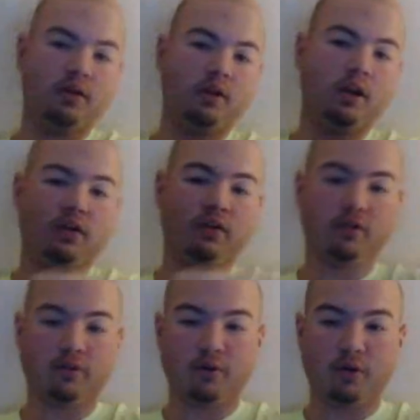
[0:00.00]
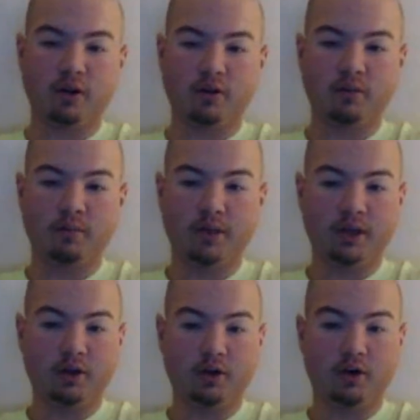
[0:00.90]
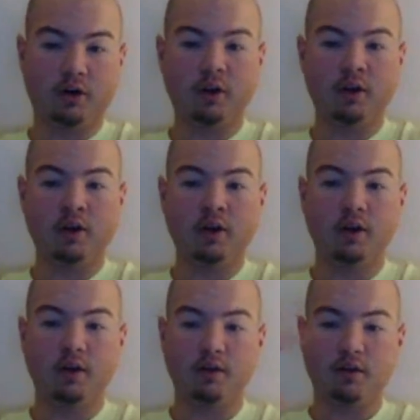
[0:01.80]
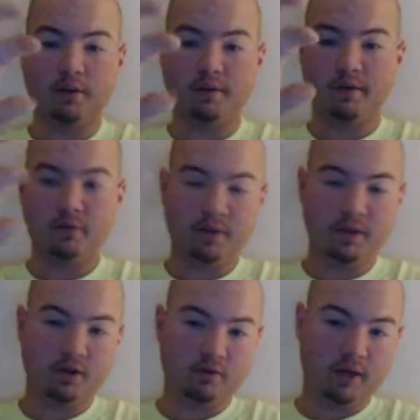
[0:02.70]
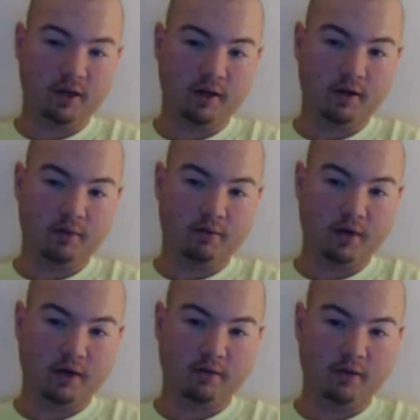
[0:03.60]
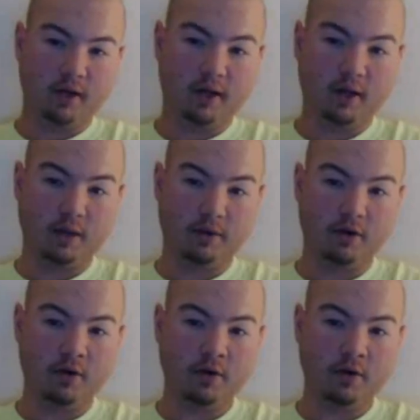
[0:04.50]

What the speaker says: it's just one big yarn, and some of it would be green and brown, like camo,